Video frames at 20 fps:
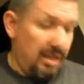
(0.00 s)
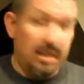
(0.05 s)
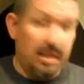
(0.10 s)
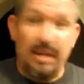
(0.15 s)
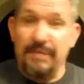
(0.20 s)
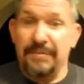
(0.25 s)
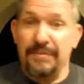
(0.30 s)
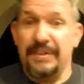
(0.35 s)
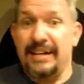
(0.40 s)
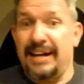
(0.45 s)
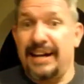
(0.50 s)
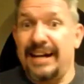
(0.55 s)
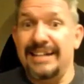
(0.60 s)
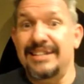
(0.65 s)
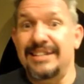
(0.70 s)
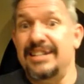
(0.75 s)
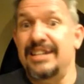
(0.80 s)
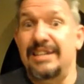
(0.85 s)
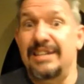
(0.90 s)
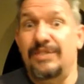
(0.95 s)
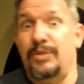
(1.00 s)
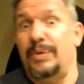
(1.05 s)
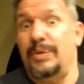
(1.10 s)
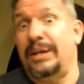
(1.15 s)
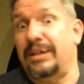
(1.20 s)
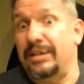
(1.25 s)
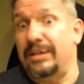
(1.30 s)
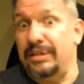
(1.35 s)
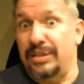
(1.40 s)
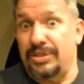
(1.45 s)
Enough that I didn't
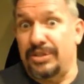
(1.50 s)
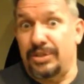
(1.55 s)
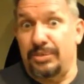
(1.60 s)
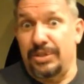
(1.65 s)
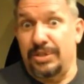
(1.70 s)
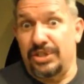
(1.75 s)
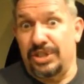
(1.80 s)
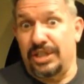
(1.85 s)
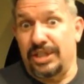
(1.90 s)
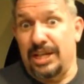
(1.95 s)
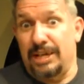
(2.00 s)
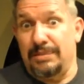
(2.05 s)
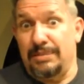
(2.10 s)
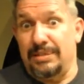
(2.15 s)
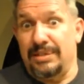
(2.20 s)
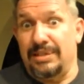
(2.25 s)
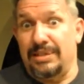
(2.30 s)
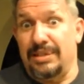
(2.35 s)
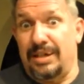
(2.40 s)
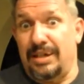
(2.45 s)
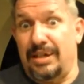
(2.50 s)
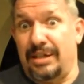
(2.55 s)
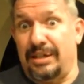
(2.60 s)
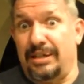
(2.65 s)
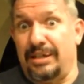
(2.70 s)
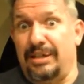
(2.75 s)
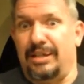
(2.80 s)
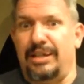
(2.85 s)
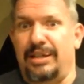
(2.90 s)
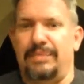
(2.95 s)
even recognize her when she came in to
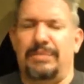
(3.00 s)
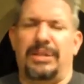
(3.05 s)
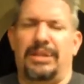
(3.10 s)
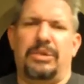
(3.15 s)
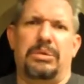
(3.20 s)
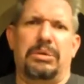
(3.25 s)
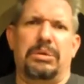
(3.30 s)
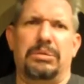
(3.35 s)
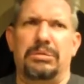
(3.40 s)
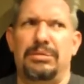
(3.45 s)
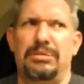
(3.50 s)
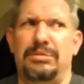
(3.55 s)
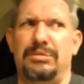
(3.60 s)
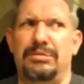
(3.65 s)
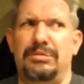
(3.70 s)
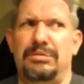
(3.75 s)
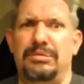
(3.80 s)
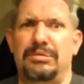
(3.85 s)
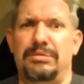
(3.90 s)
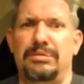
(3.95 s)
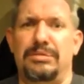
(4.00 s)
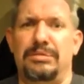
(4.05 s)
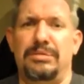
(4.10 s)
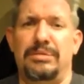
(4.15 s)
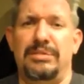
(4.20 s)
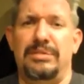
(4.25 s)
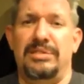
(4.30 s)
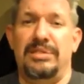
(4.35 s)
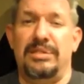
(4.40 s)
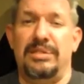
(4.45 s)
talk, and I'm like, well,
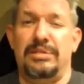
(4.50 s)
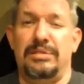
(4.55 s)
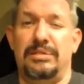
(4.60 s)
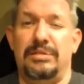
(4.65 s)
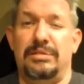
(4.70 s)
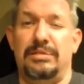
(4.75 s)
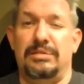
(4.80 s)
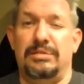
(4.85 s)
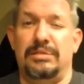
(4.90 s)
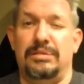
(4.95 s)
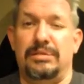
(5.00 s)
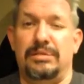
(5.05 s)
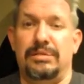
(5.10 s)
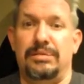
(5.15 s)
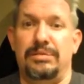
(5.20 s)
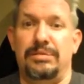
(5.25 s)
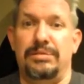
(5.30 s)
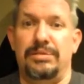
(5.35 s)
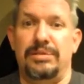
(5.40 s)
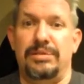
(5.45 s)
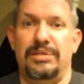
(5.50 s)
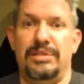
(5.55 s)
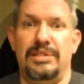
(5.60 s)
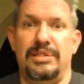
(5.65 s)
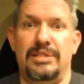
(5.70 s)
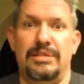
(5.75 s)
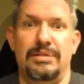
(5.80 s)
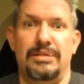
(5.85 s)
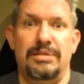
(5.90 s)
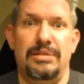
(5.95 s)
who's this girl who's
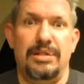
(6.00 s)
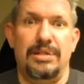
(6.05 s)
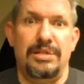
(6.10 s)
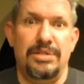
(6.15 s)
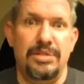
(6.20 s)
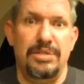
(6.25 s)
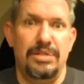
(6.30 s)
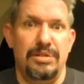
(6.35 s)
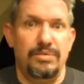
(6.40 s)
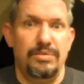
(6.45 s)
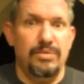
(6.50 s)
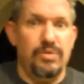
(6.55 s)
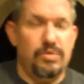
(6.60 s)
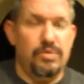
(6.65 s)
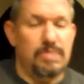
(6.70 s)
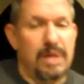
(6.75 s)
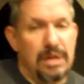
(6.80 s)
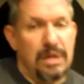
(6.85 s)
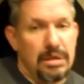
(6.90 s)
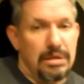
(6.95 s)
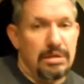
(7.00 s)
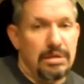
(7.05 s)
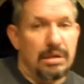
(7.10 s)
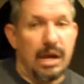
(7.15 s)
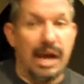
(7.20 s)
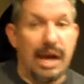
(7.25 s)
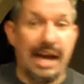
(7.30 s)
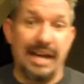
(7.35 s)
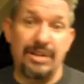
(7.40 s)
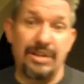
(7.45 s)
saying that she knows me?
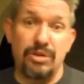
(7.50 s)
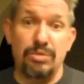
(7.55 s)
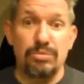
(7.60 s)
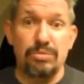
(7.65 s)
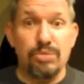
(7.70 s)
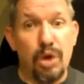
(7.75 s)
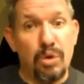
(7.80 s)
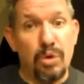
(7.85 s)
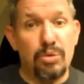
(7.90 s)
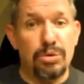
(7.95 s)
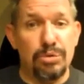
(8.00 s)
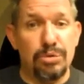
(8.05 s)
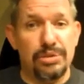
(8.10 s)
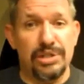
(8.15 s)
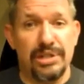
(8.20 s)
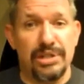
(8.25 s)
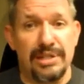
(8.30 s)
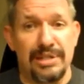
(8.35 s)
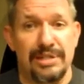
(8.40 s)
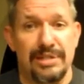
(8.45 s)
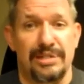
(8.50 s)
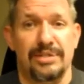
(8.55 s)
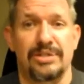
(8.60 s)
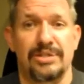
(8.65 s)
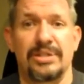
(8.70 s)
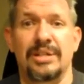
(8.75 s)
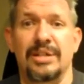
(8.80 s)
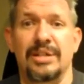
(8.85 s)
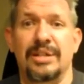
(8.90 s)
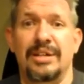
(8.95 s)
I don't know who she
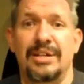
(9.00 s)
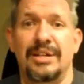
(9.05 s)
is.